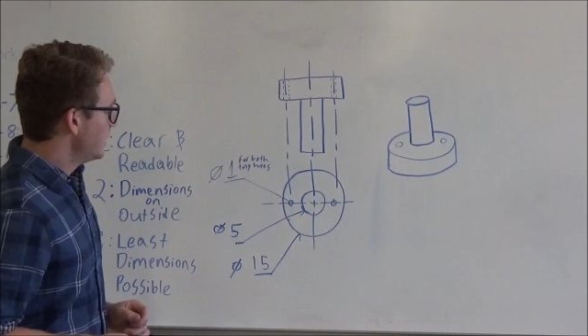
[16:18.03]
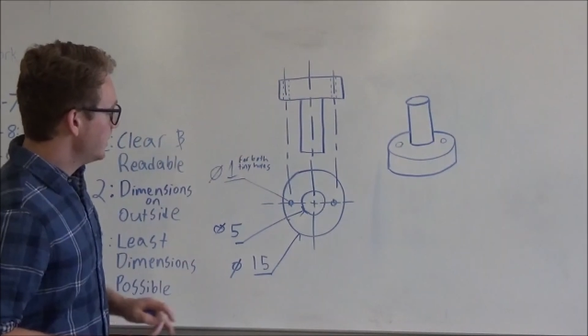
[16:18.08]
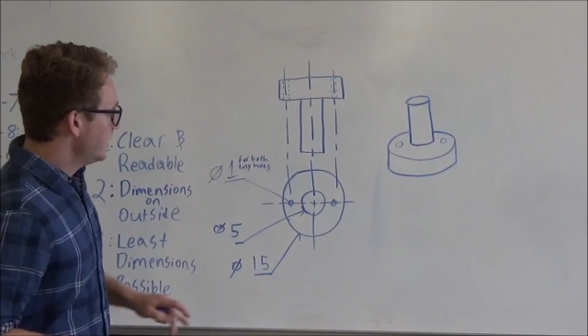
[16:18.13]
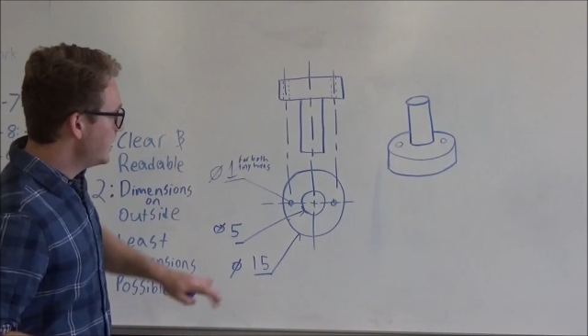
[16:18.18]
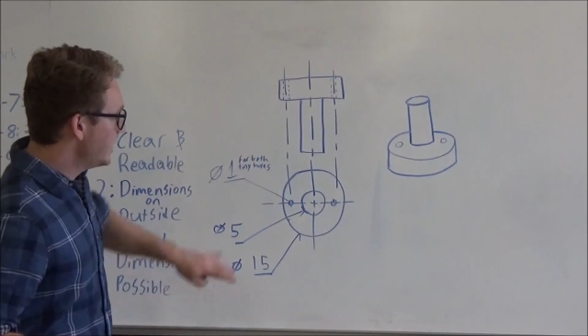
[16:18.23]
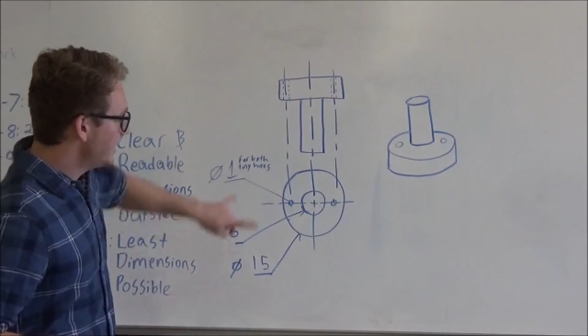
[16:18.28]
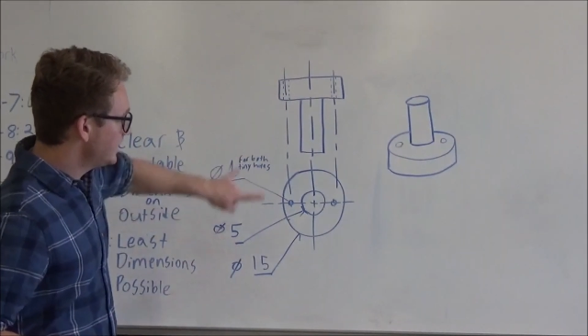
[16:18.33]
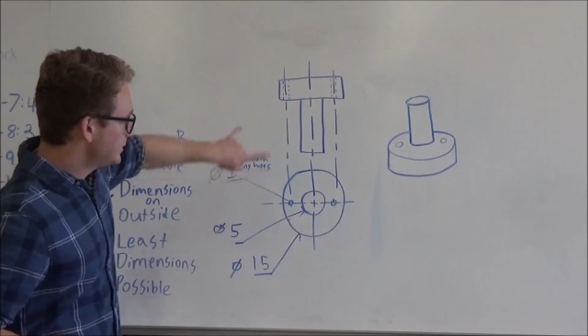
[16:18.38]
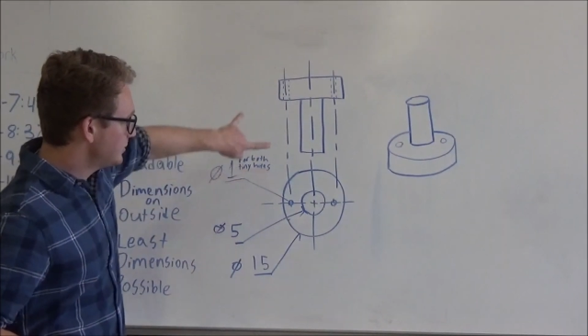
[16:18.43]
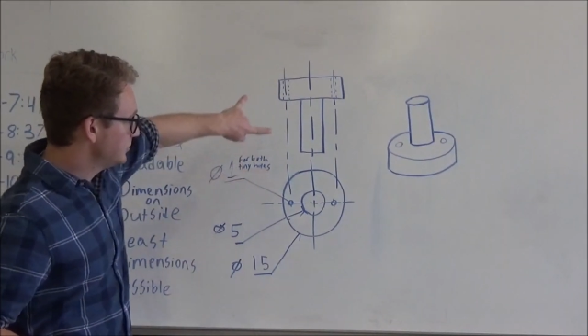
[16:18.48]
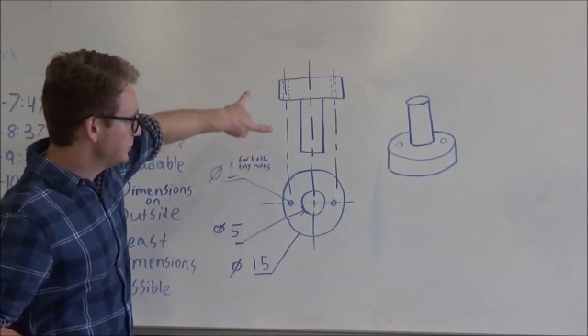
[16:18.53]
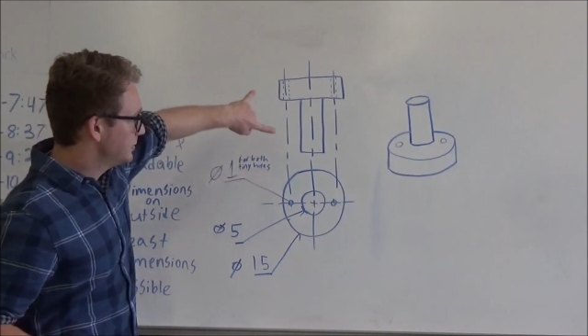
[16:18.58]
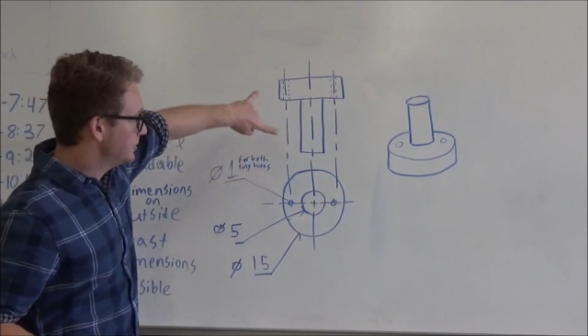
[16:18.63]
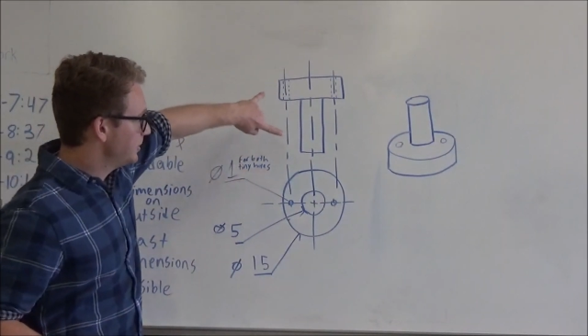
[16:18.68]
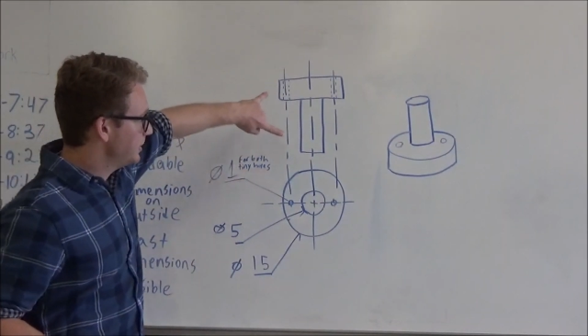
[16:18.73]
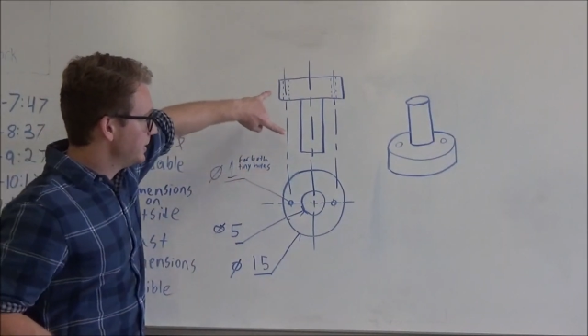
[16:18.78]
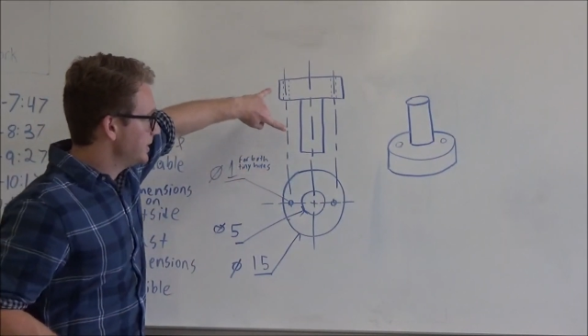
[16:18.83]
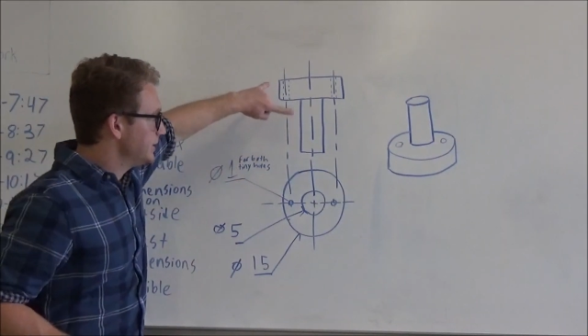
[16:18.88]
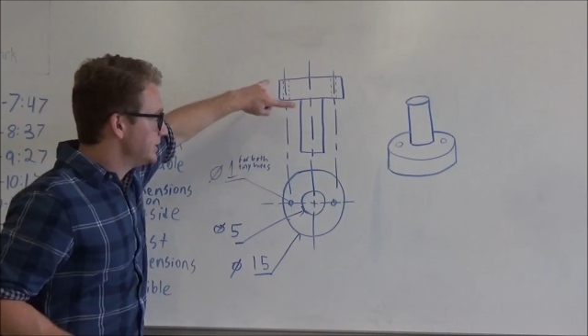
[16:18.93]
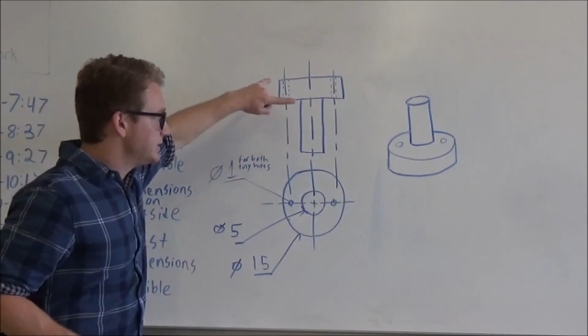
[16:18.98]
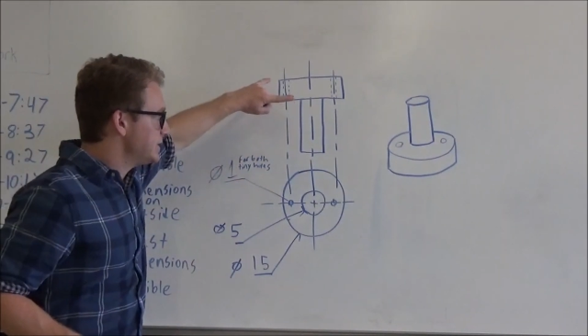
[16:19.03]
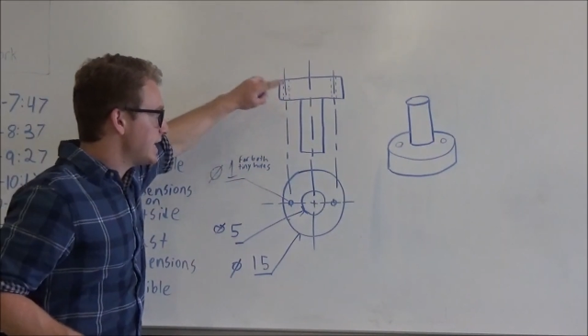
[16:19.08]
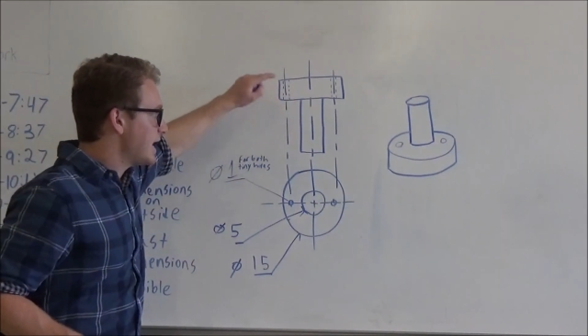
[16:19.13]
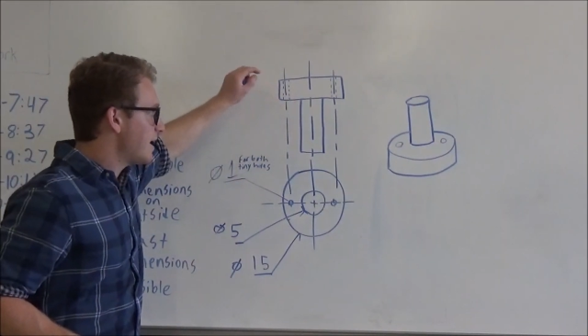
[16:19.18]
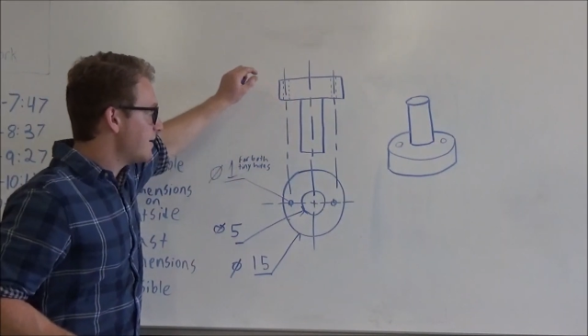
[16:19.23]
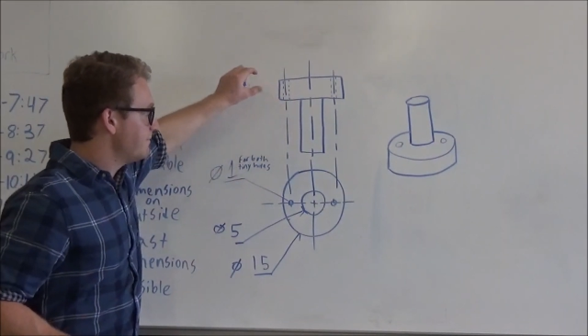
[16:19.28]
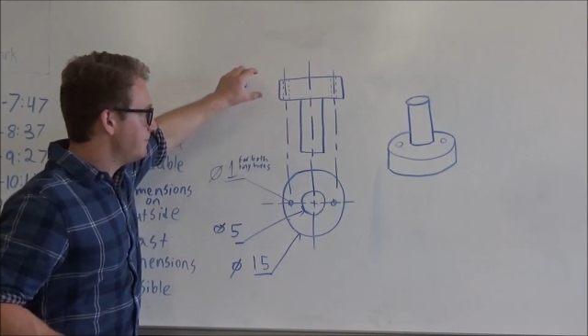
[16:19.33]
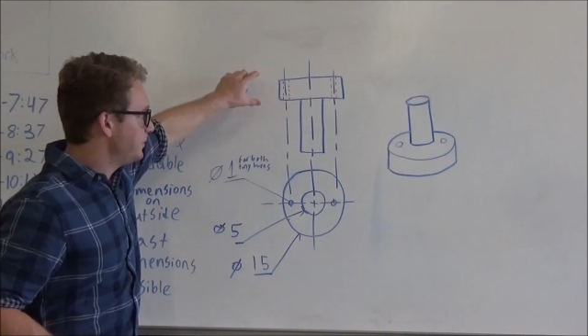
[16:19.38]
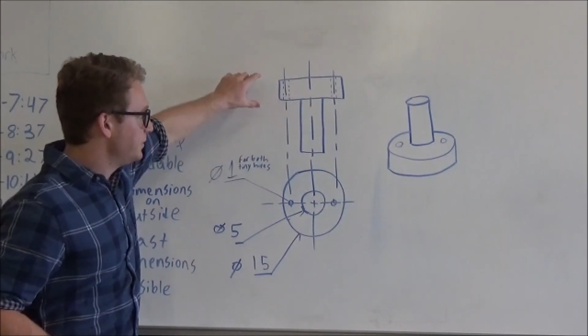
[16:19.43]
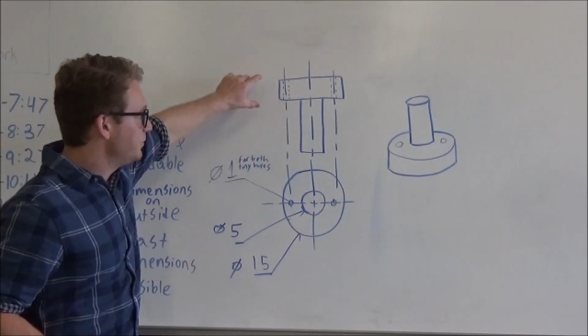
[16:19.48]
Next, let's look at this
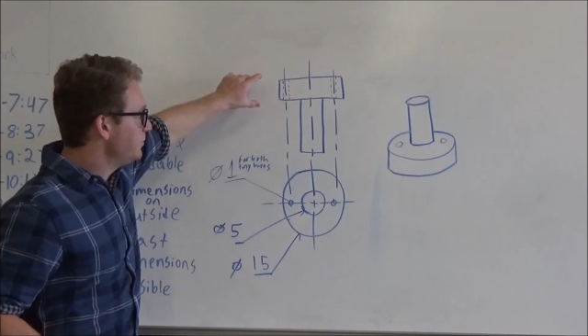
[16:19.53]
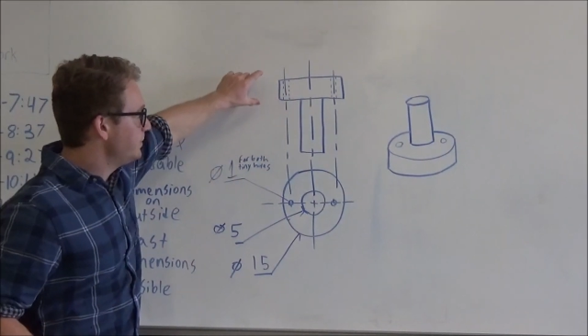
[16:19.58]
top view.